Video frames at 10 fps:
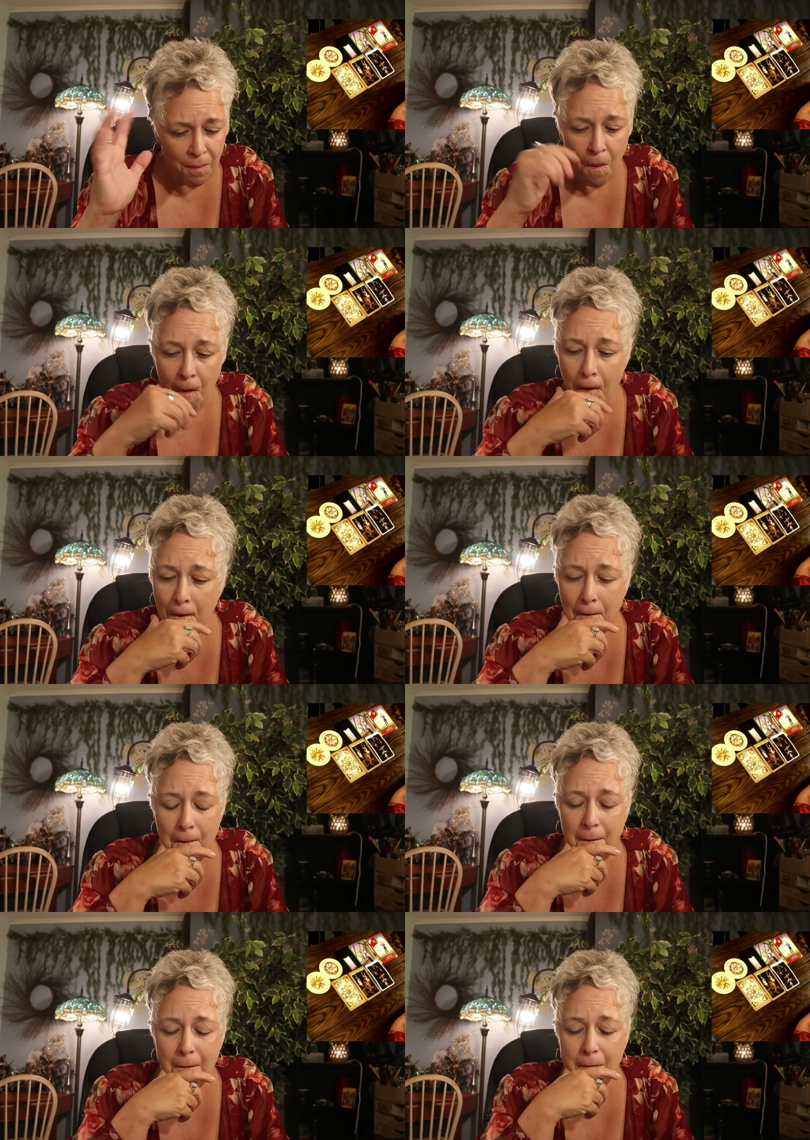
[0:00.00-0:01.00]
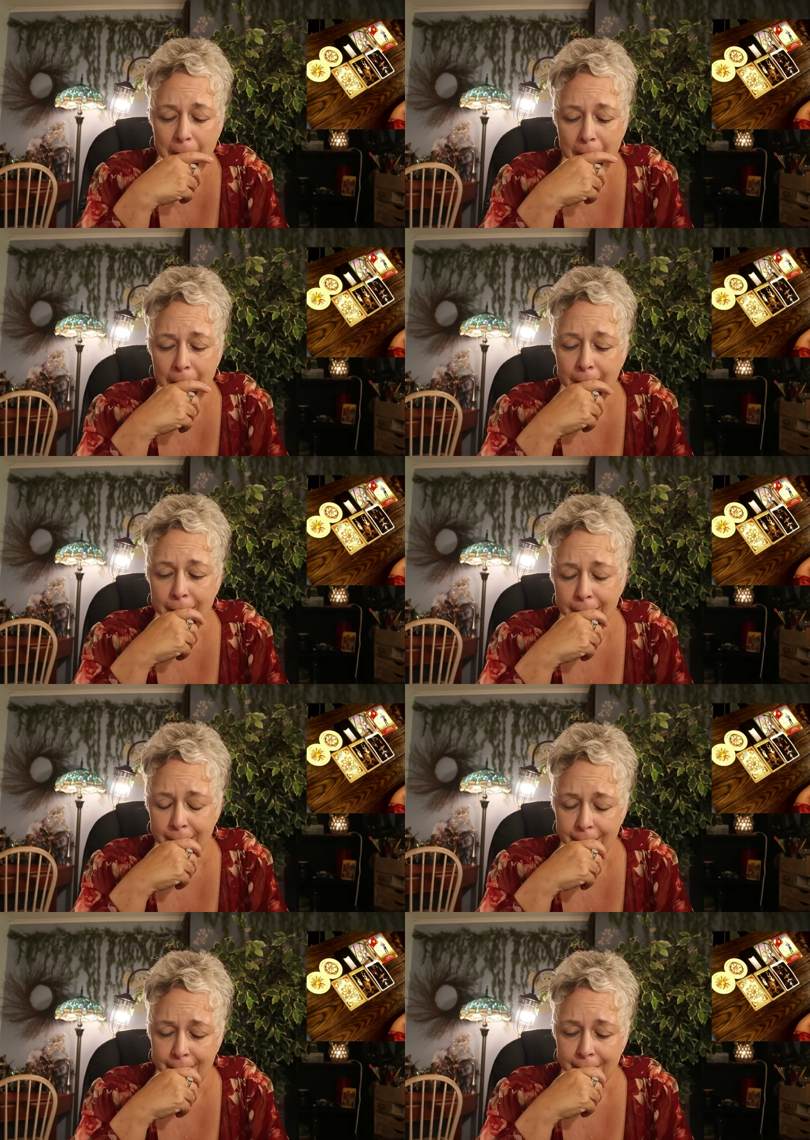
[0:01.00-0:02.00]

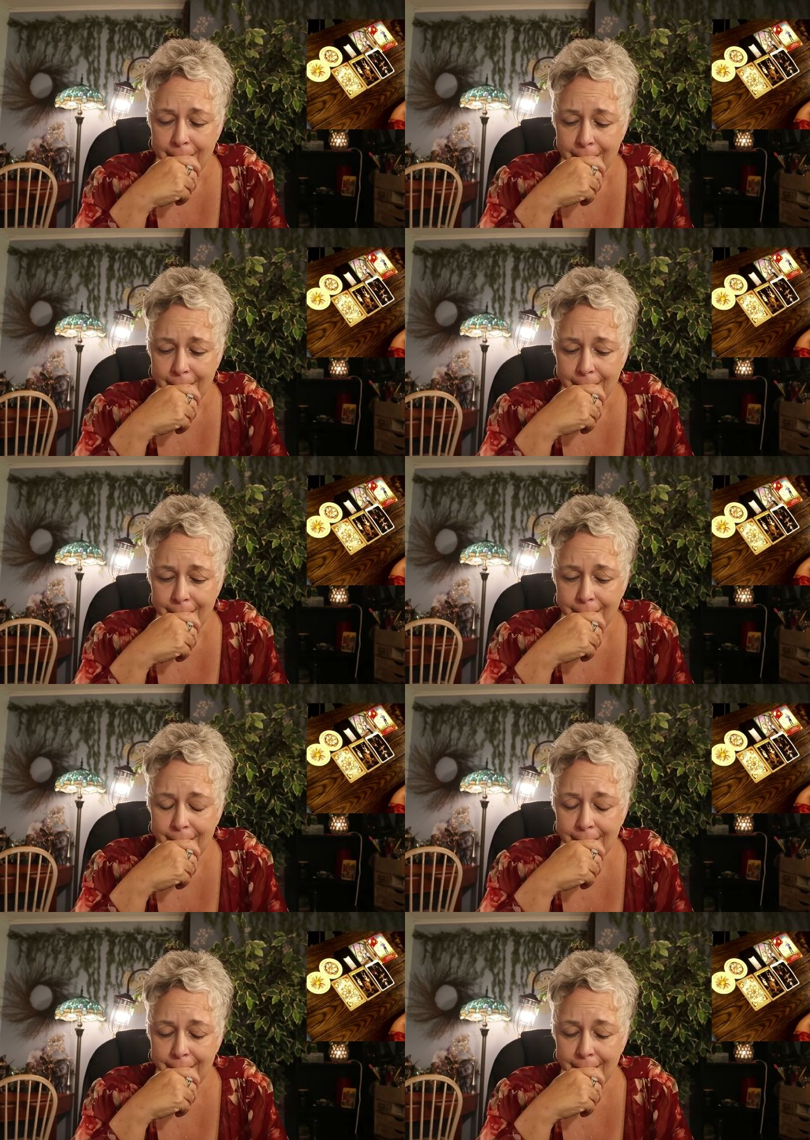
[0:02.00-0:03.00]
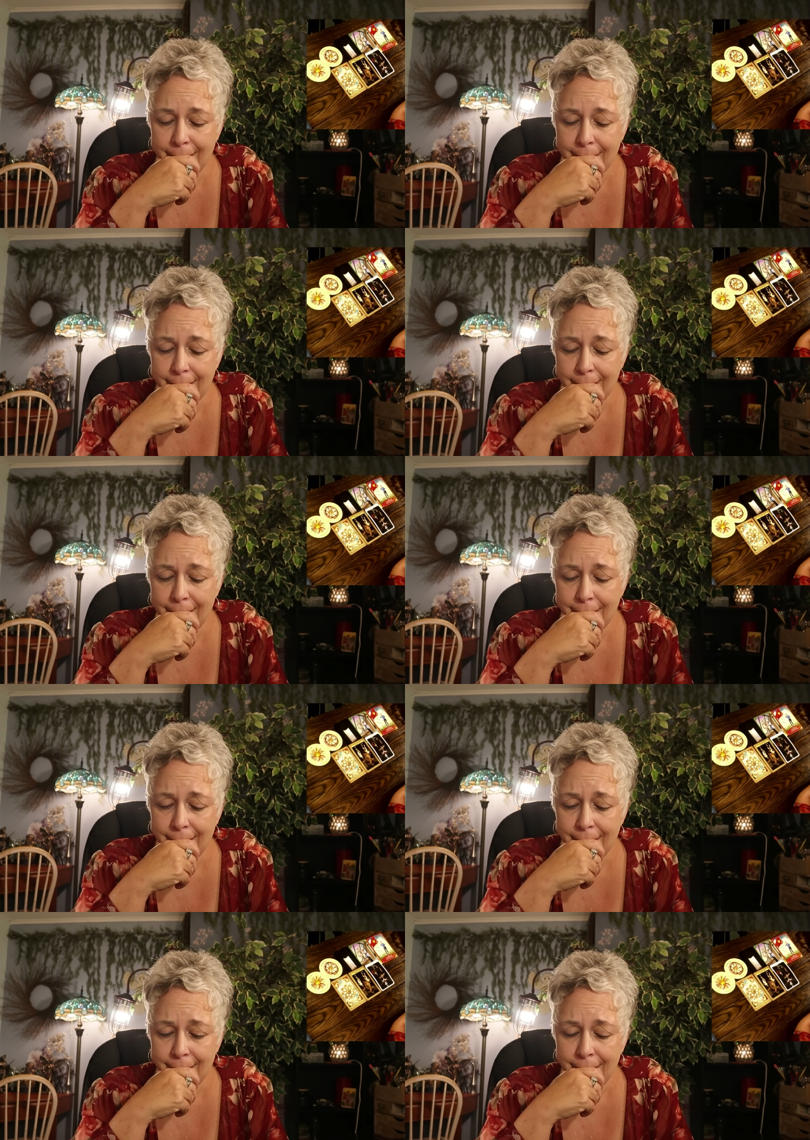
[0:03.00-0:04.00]

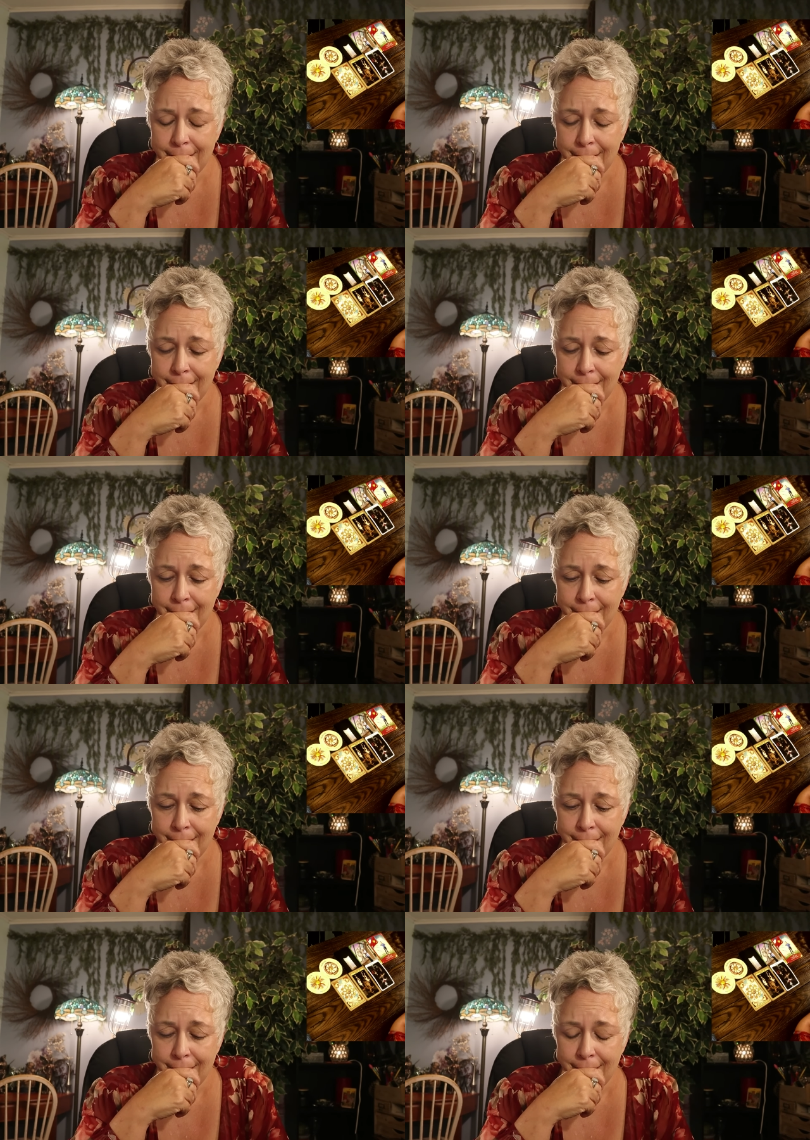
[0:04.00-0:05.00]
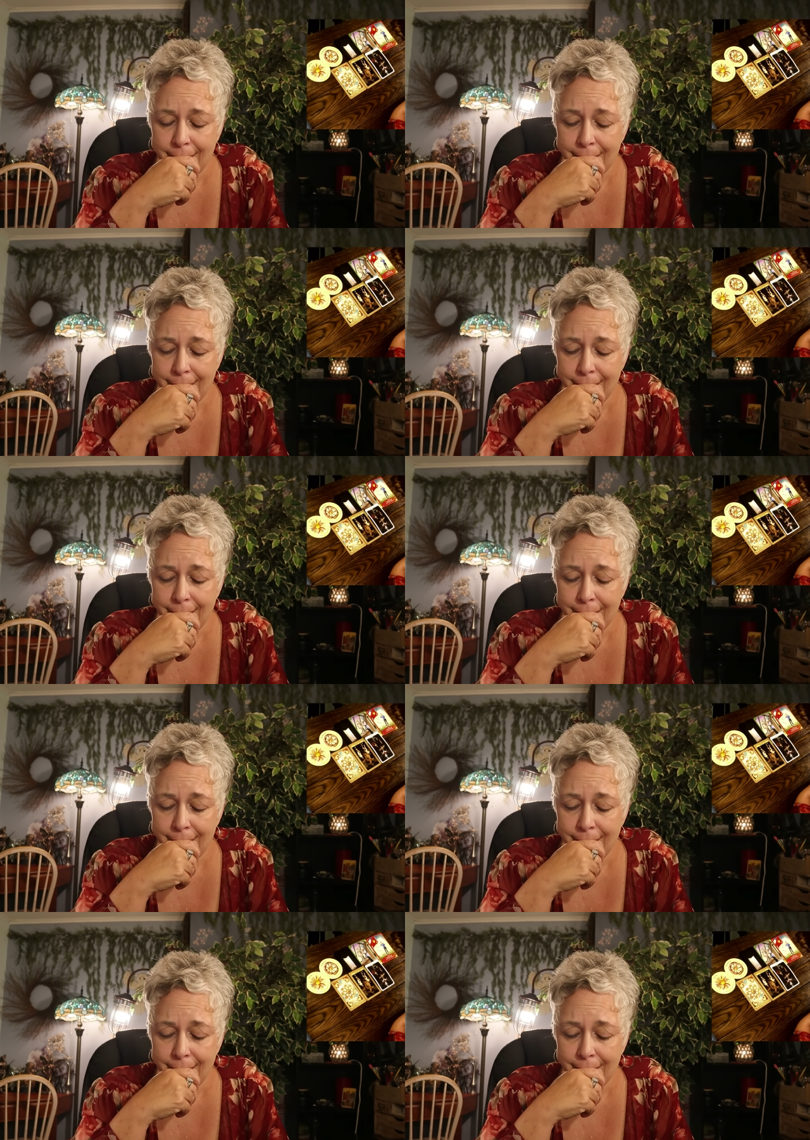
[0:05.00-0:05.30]
(no one is talking)